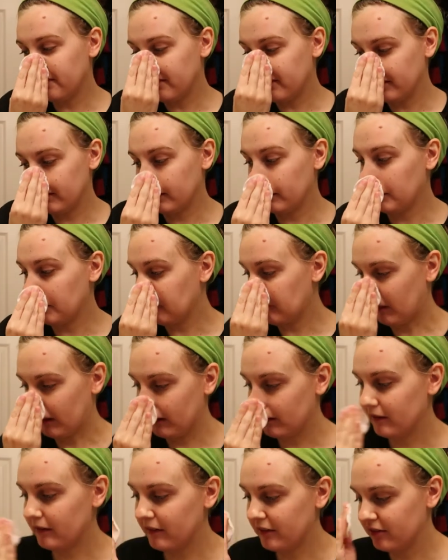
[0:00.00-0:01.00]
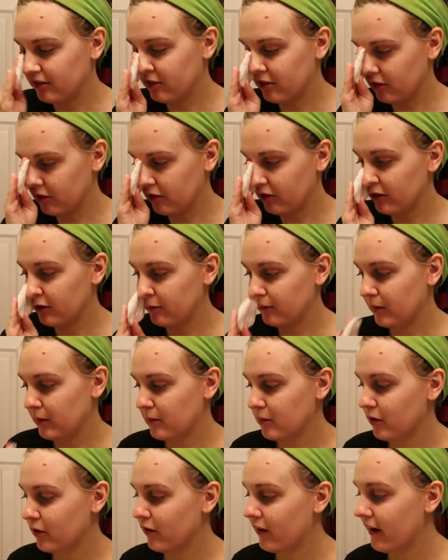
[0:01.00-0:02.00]
did my cleanser of my
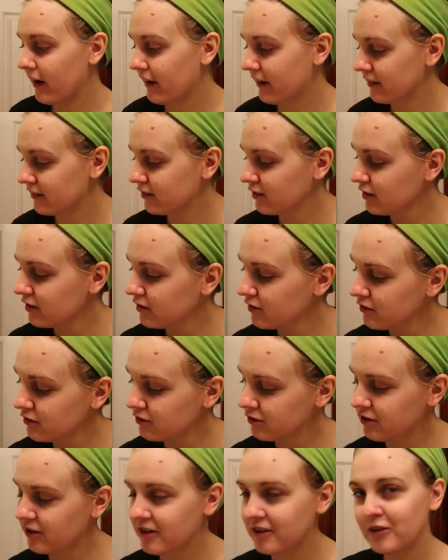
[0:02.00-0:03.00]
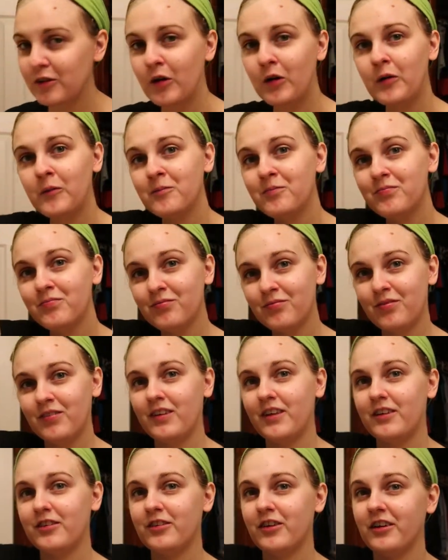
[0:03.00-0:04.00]
Proactiv.
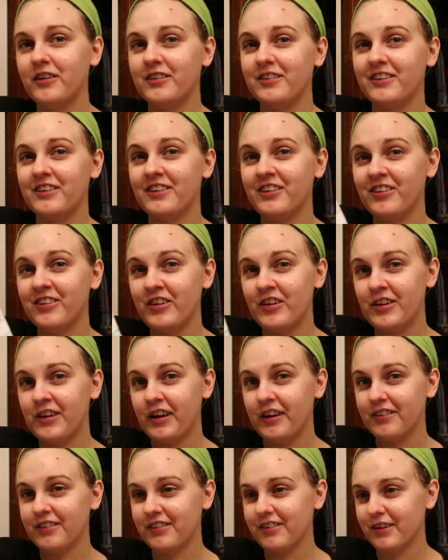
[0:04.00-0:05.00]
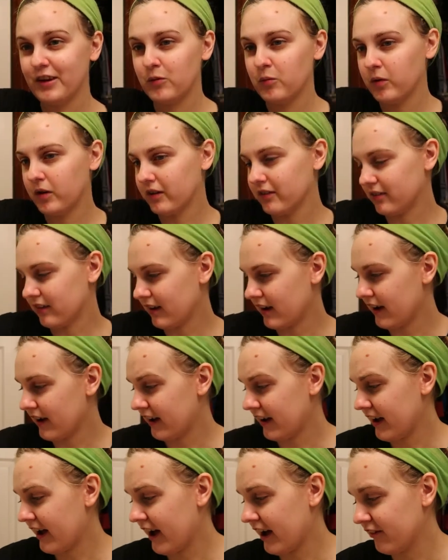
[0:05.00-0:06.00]
As you guys can see, you can't see it because, like, I
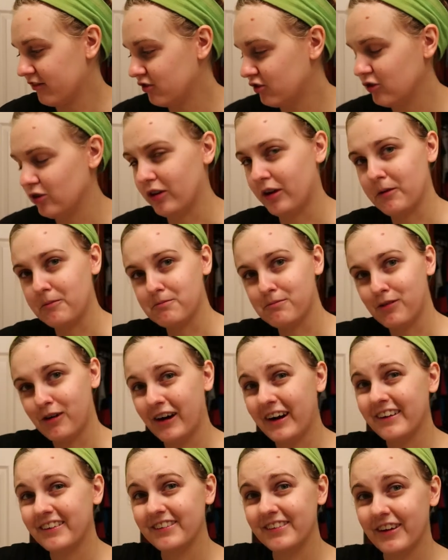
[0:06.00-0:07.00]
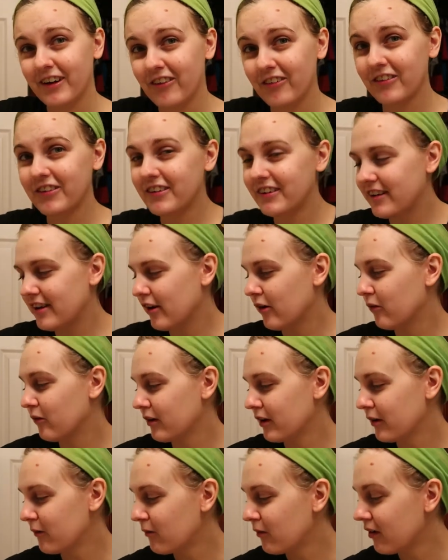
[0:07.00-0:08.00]
have to, like, press down, like, what
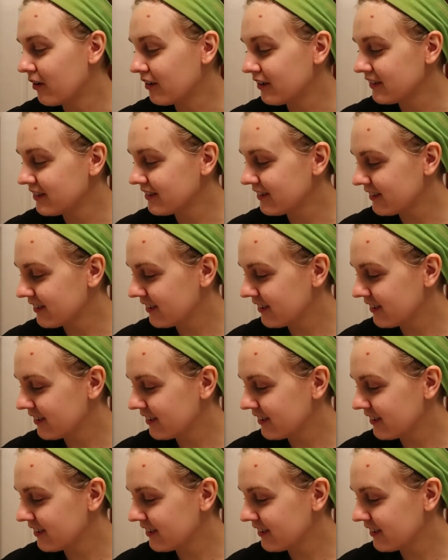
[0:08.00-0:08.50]
I want.